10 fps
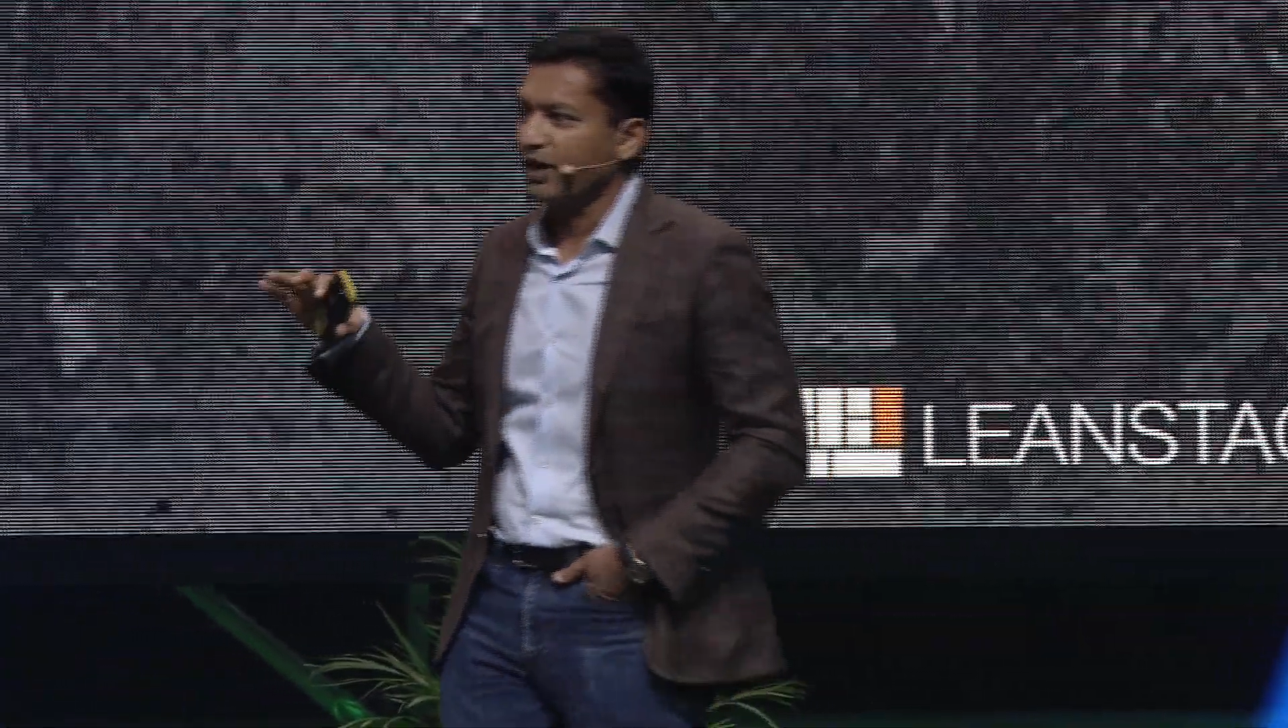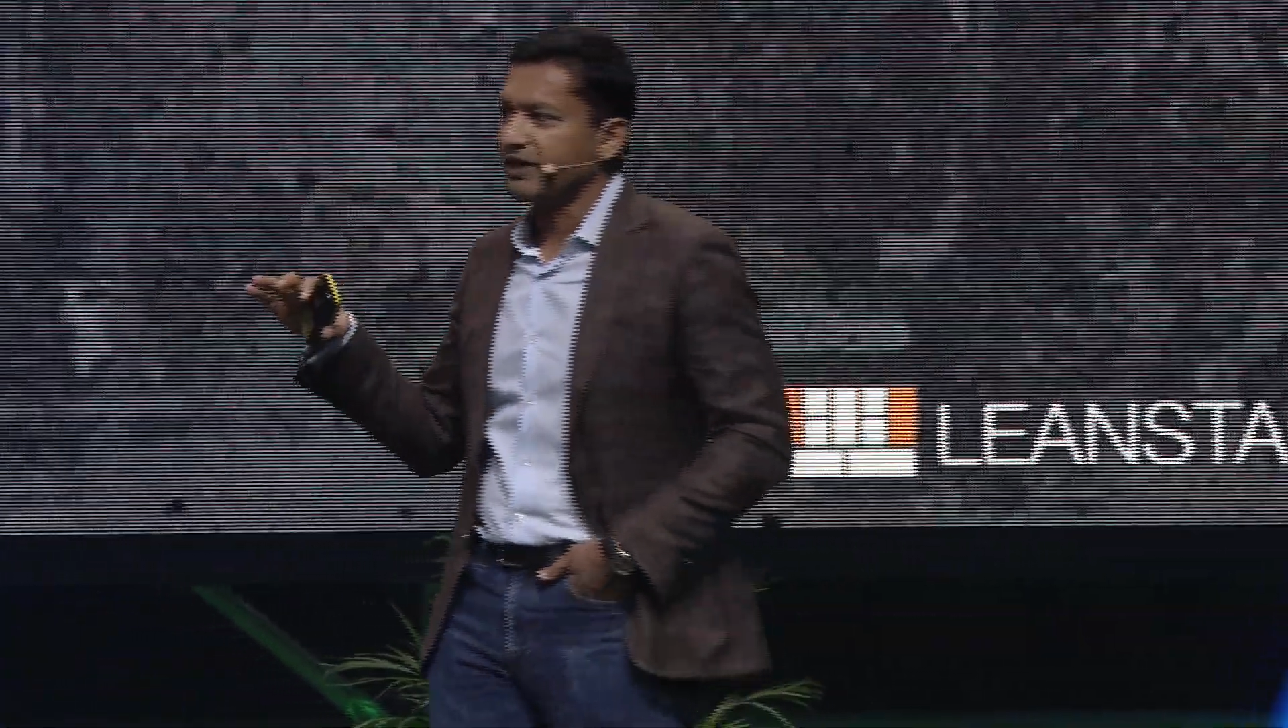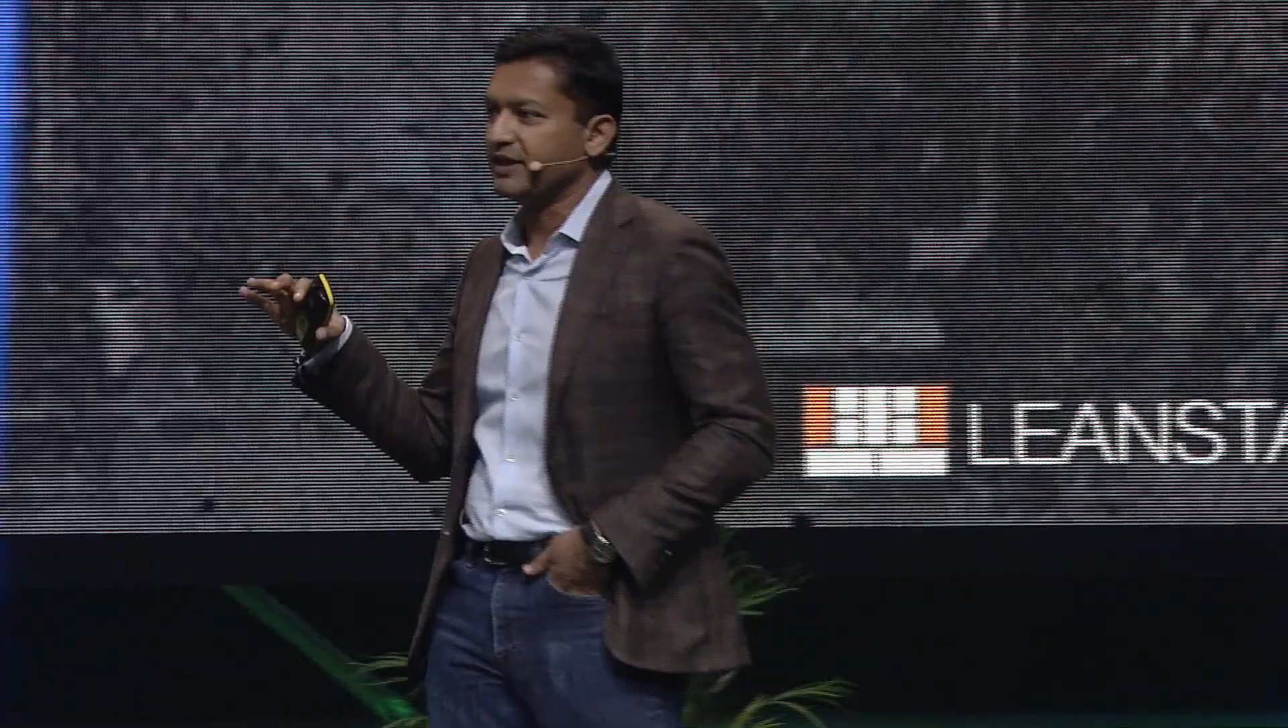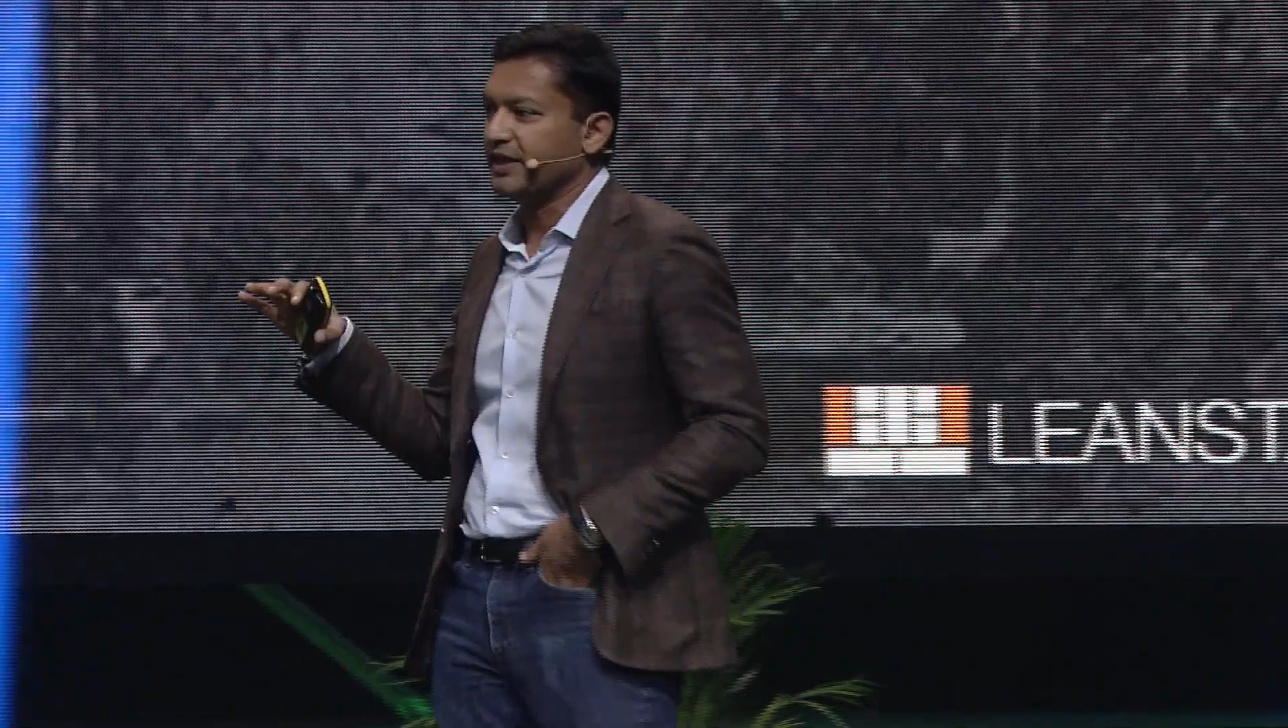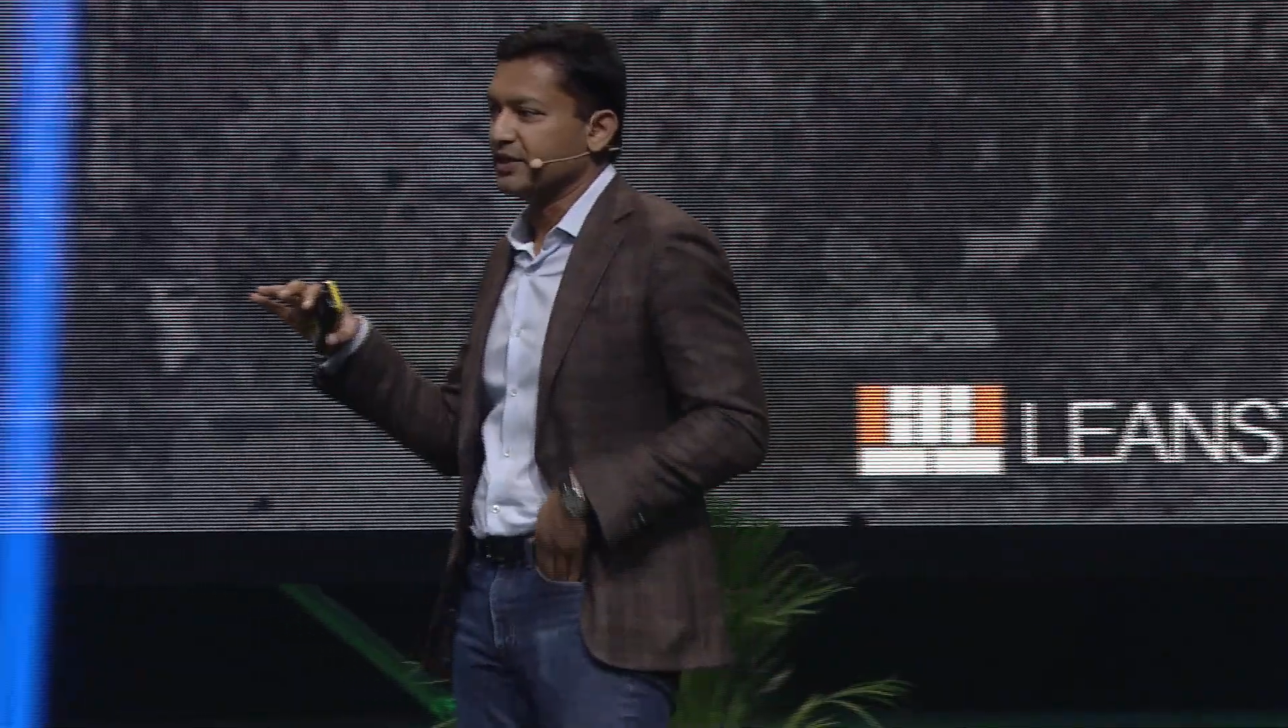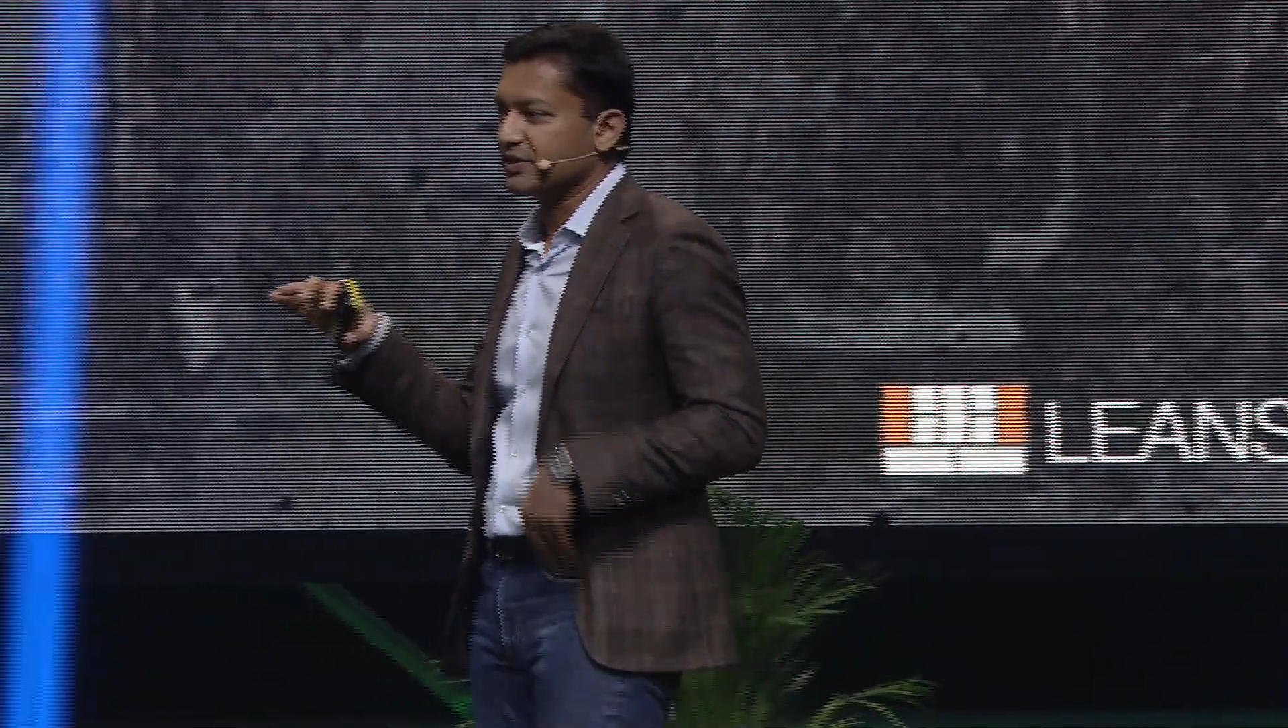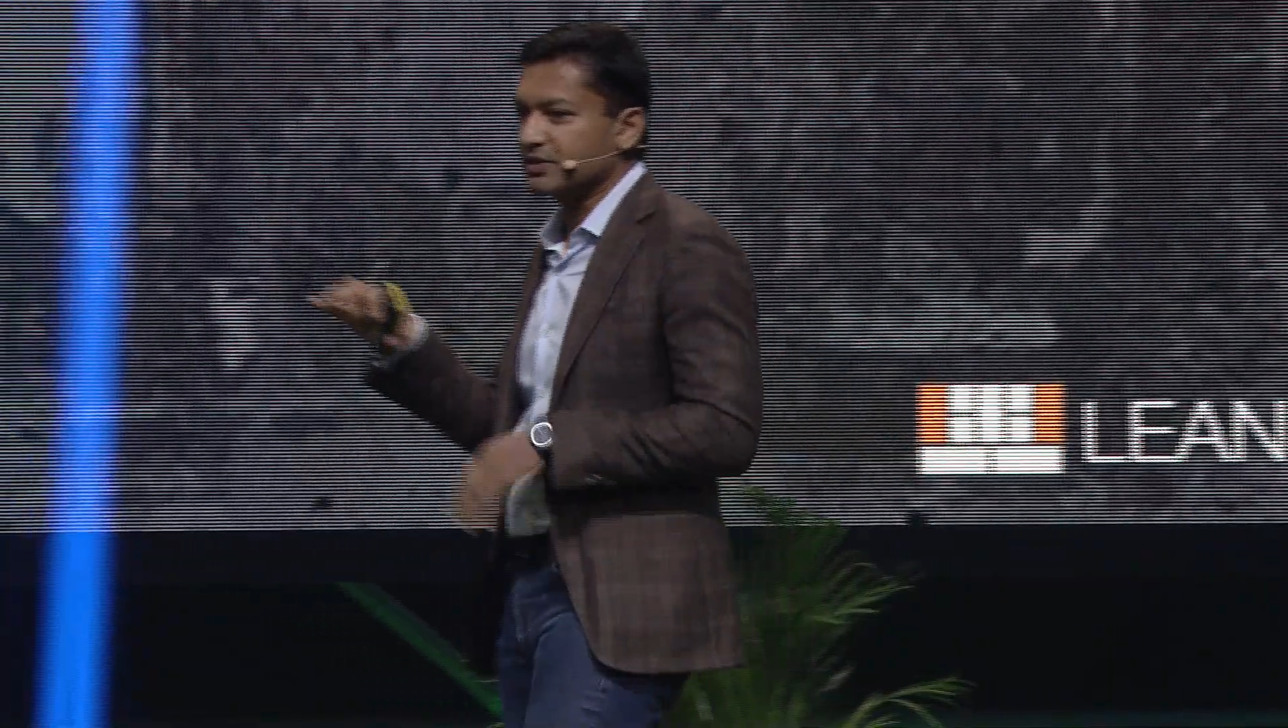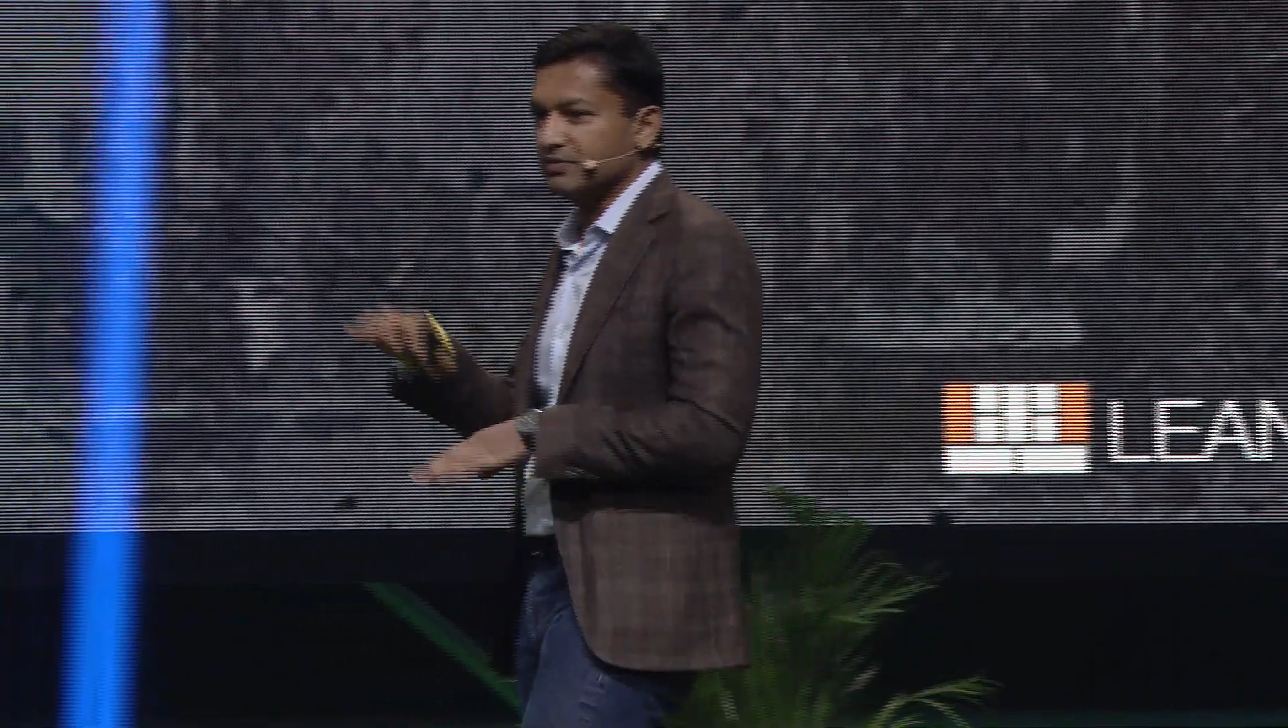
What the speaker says: ideas